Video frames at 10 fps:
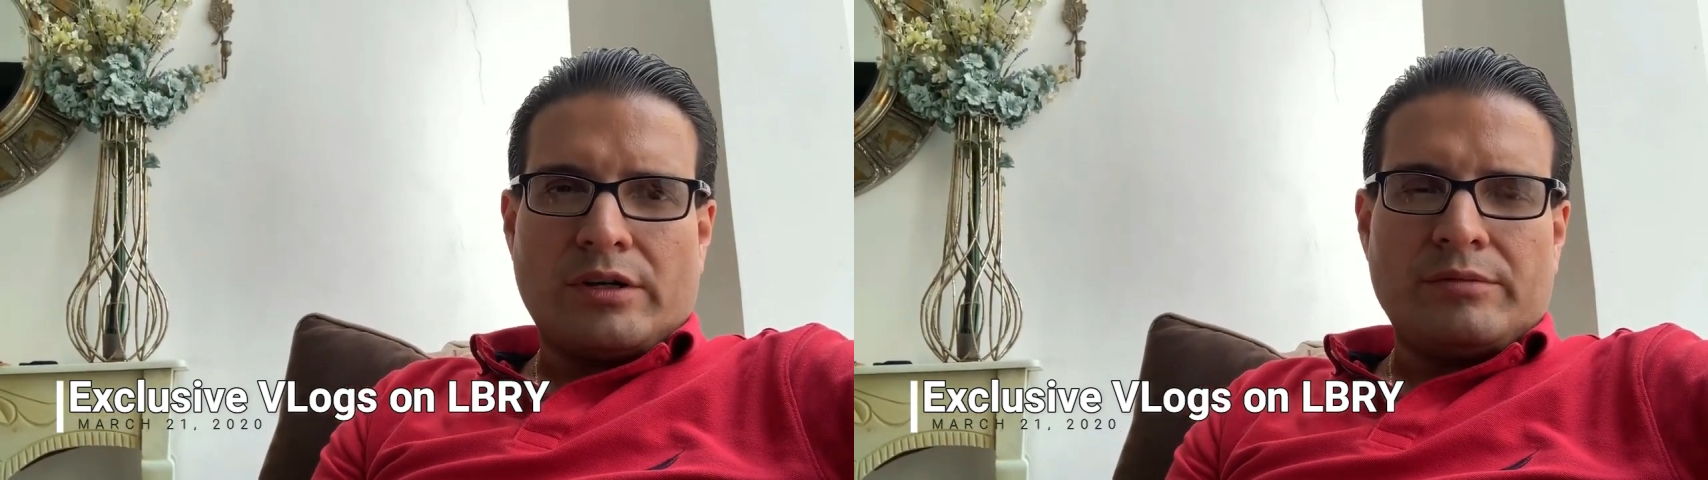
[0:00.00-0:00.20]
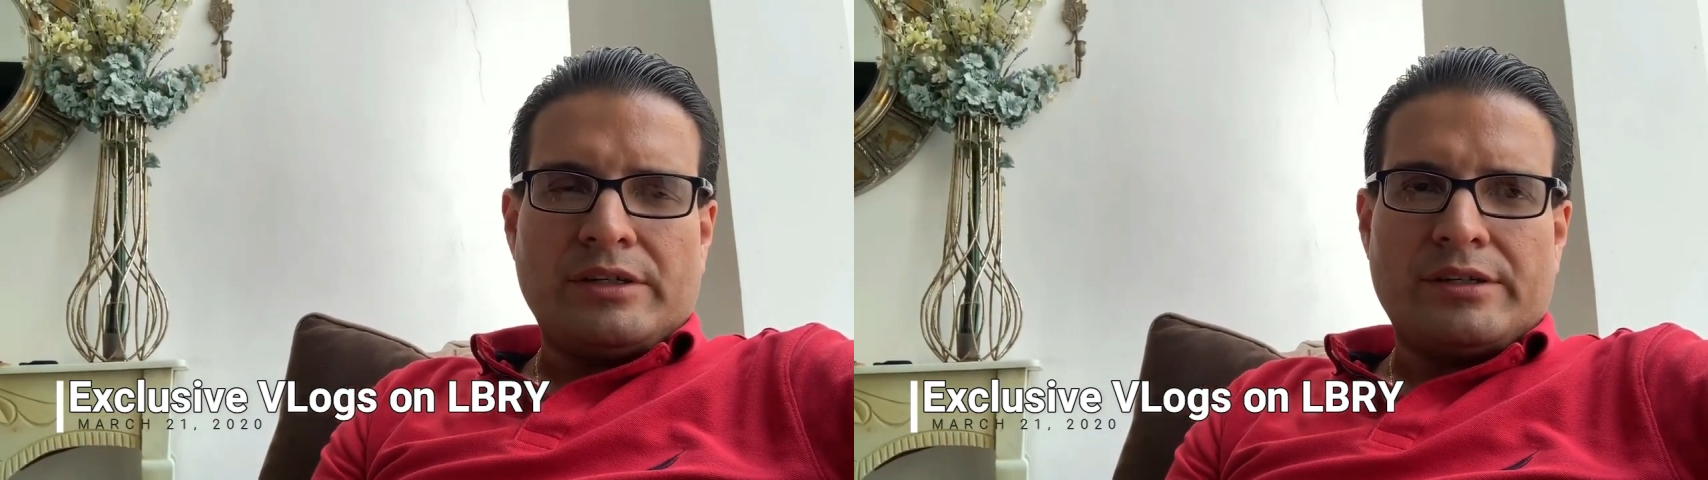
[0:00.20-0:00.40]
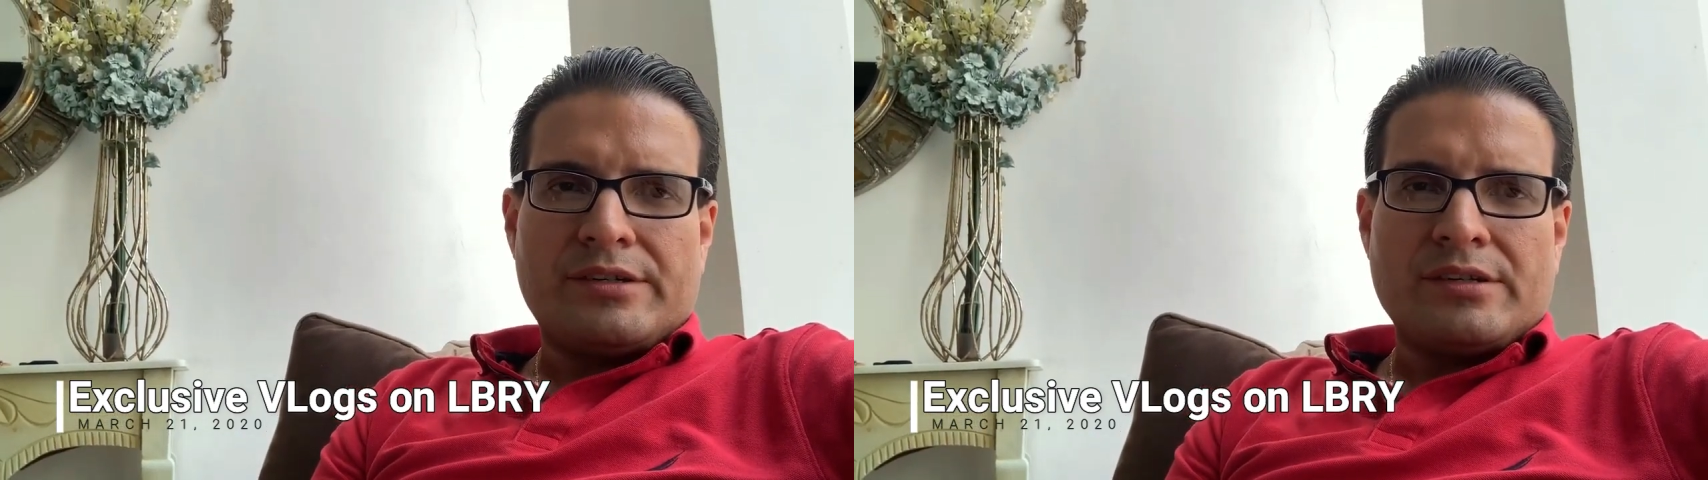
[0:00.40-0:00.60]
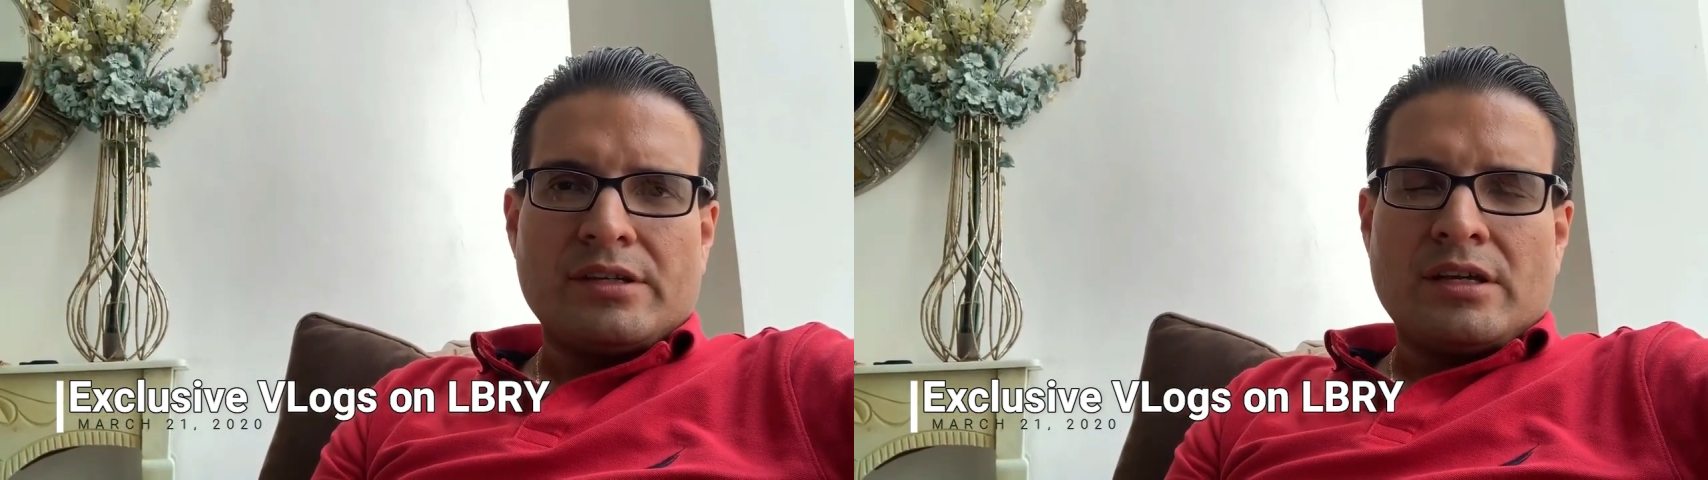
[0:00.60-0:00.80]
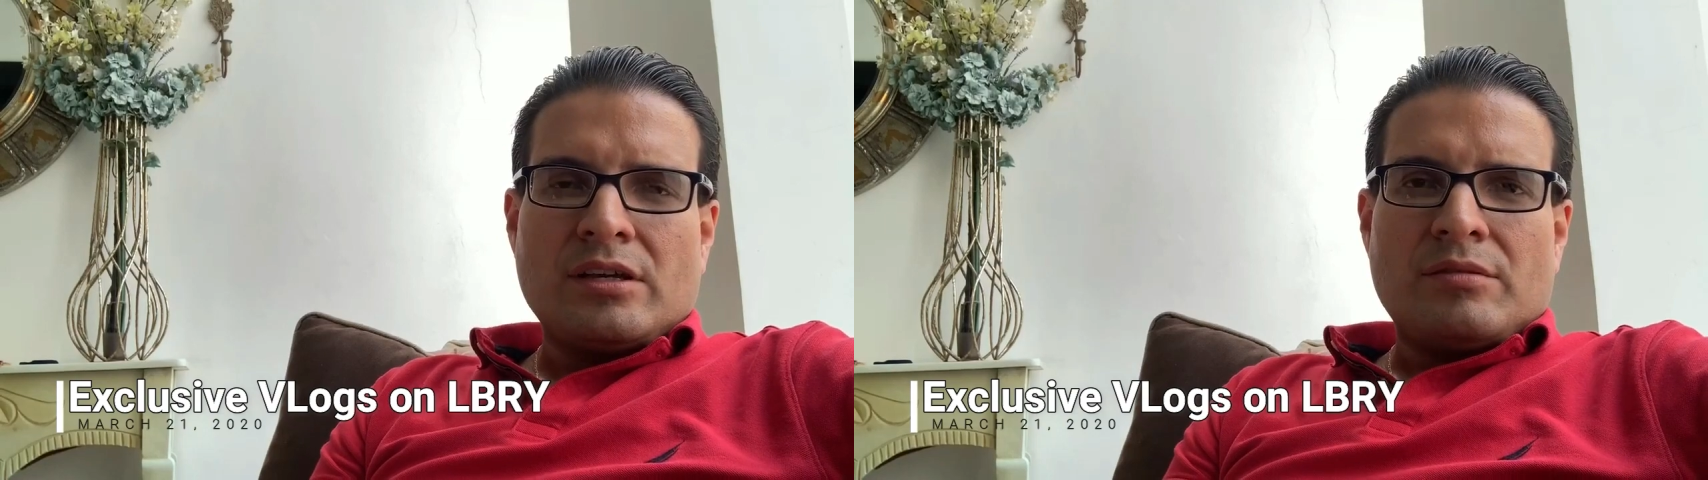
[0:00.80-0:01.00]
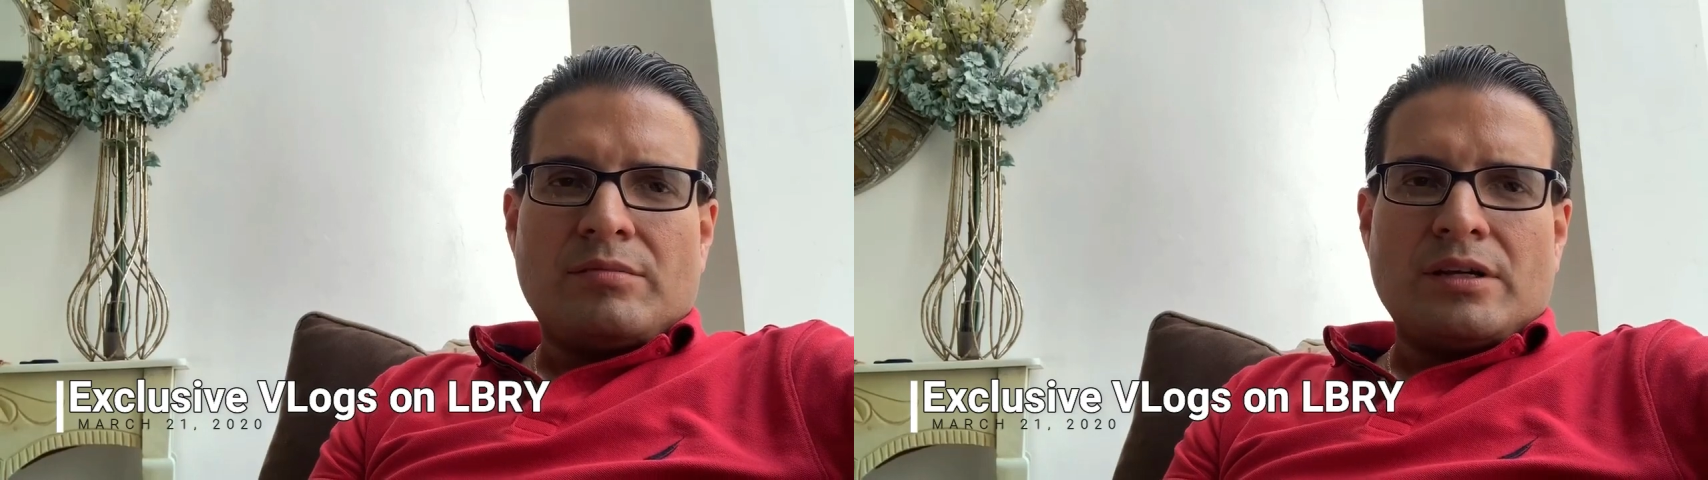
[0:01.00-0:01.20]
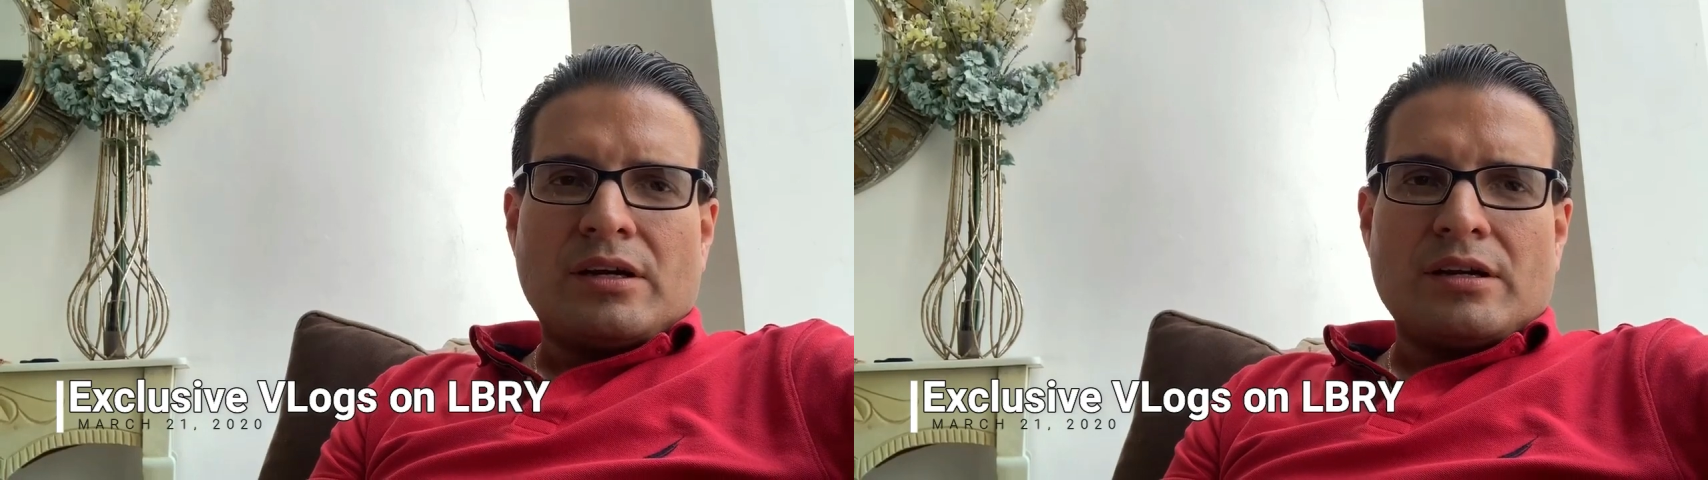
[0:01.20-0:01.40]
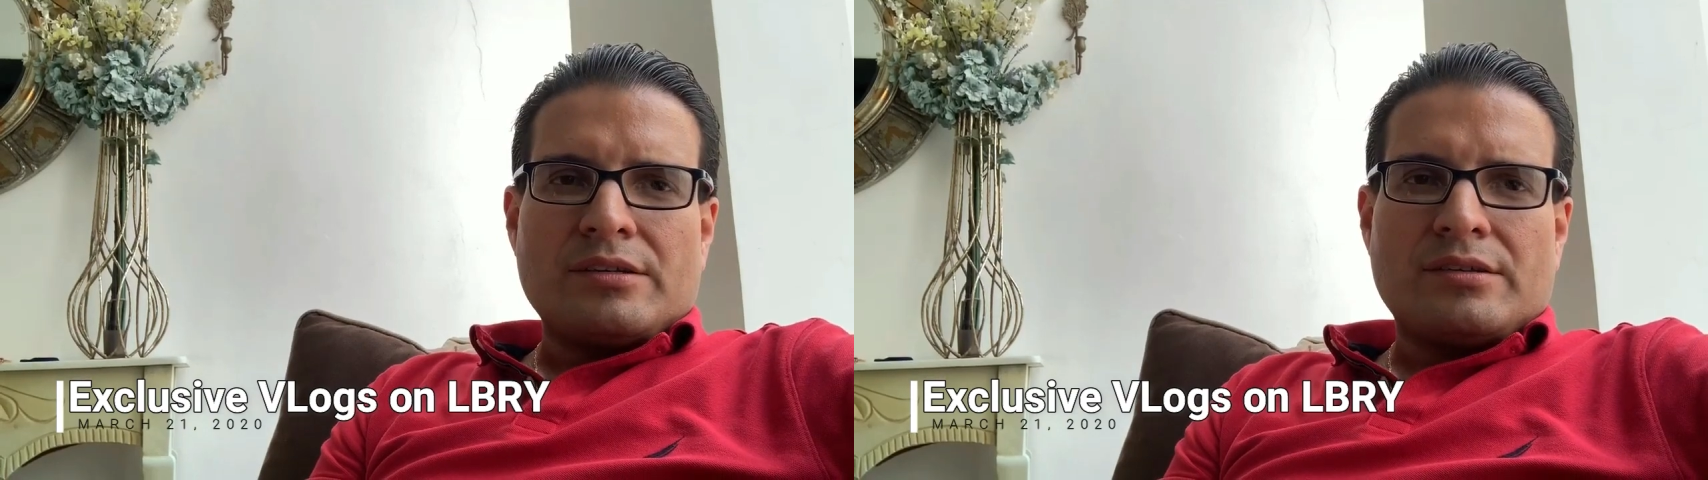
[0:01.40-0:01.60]
and mirrors,
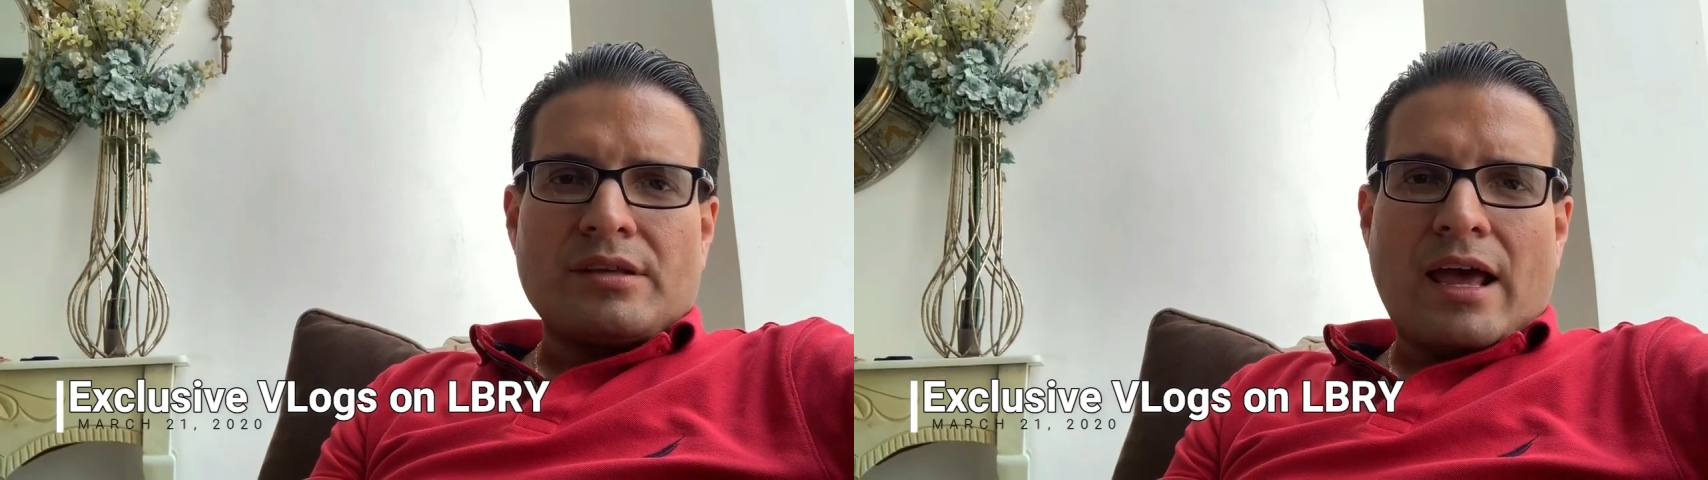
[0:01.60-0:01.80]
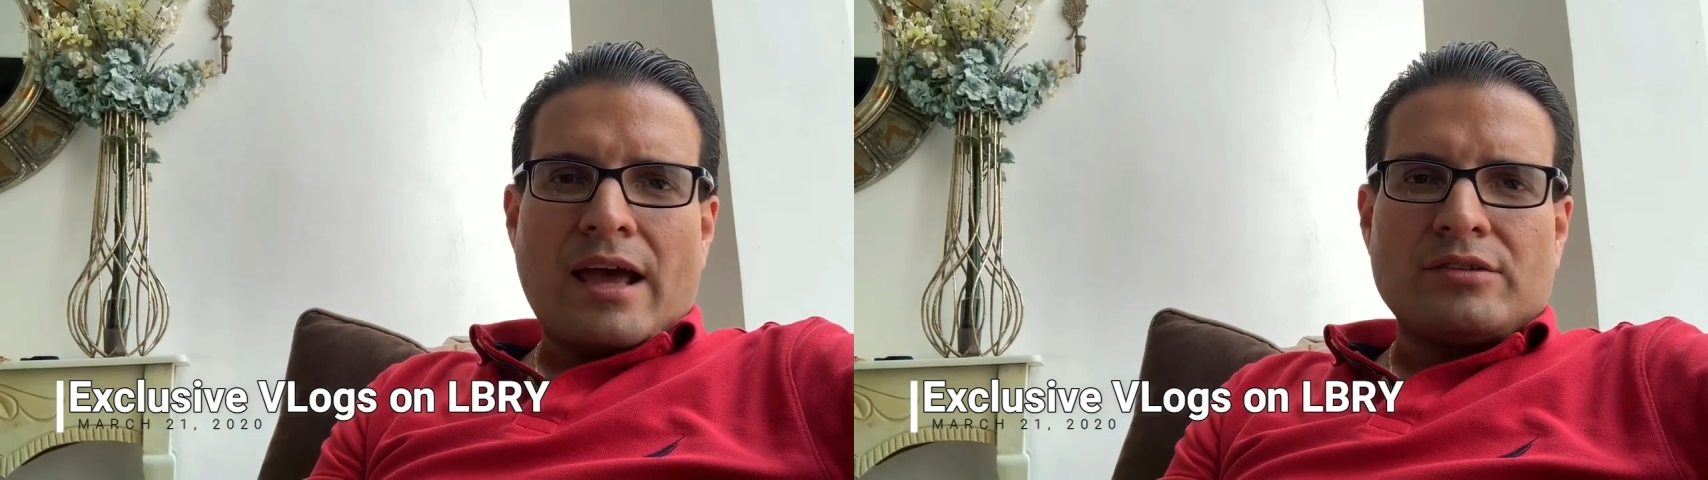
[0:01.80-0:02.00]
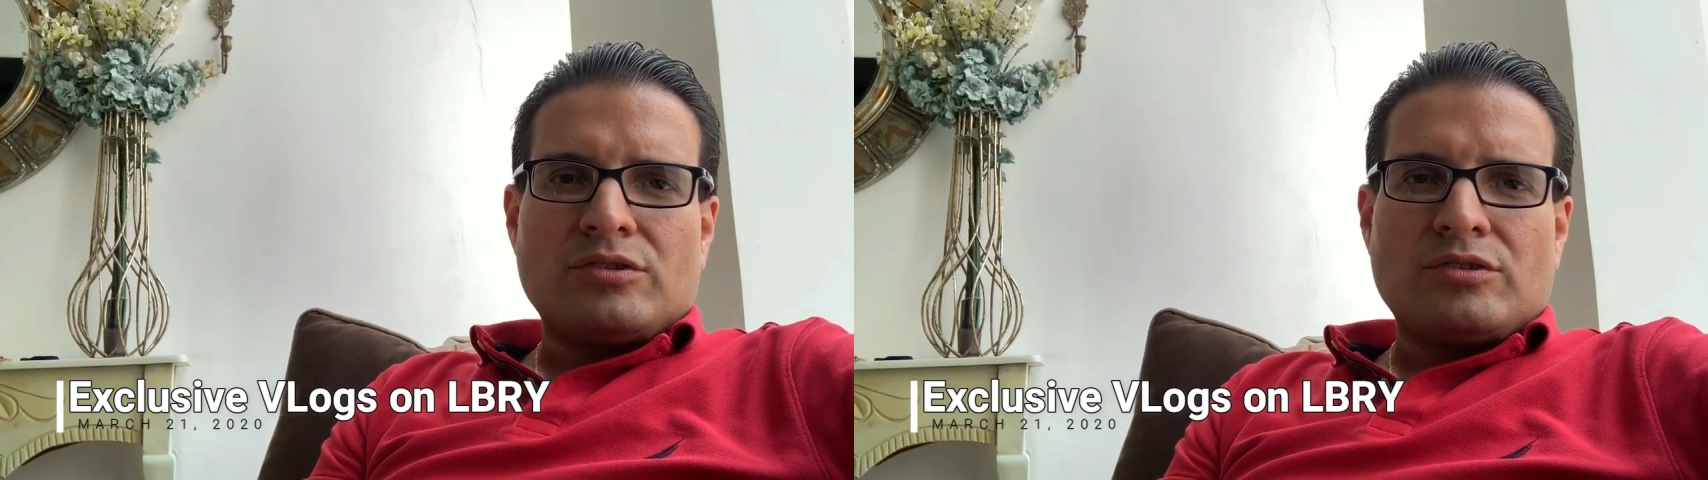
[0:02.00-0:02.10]
because the